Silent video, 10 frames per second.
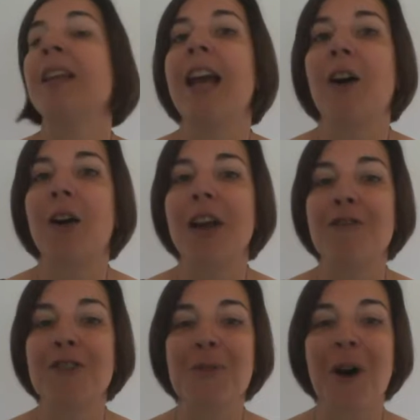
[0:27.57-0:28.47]
Now,
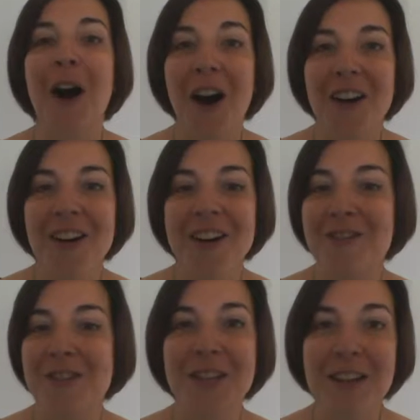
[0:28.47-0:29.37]
if you
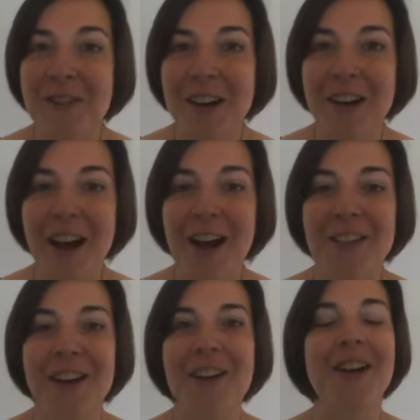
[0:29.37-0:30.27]
did figure it
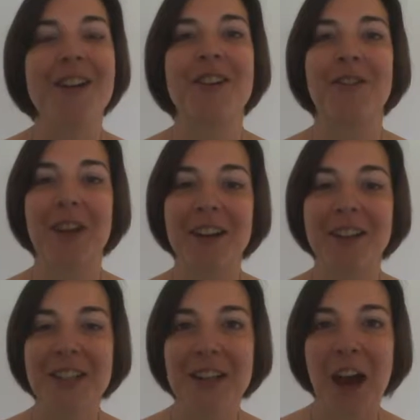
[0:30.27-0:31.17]
out though and you're
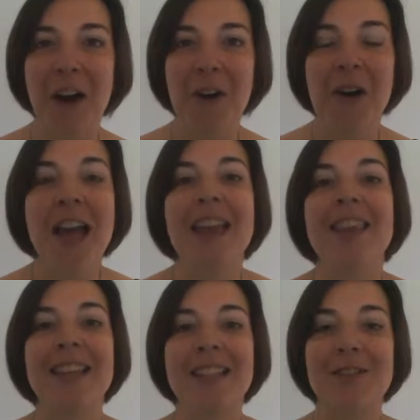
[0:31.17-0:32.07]
raring to go,
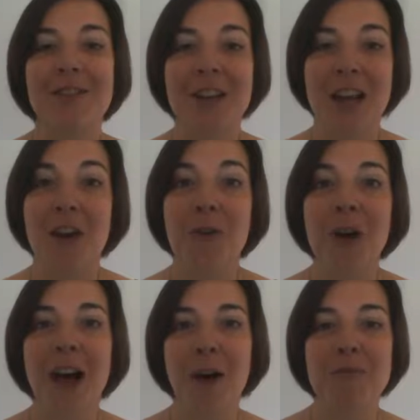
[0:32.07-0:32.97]
this video
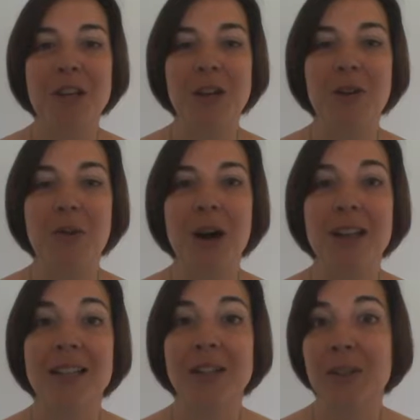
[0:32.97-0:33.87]
will help you
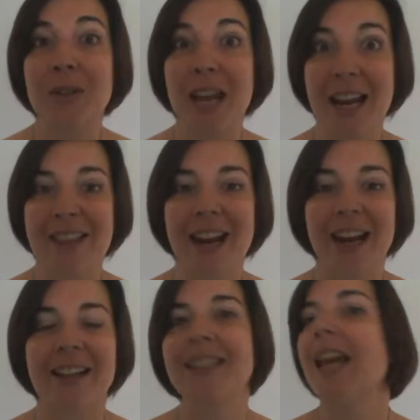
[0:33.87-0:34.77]
to take the
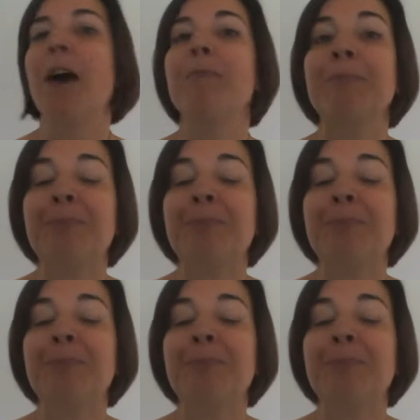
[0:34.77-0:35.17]
next step.